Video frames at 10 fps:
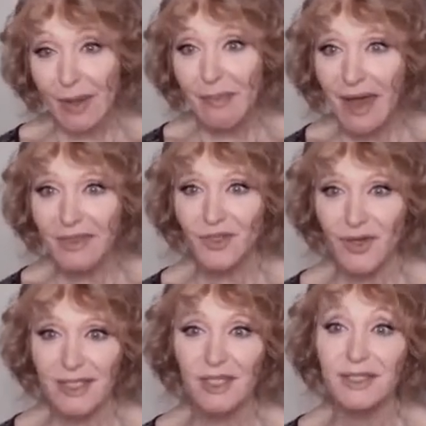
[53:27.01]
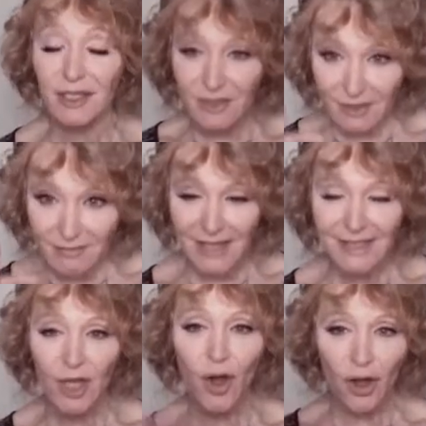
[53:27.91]
So I buy the dress because it looks
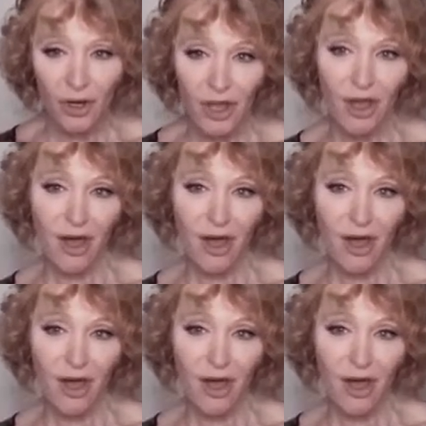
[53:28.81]
amazing on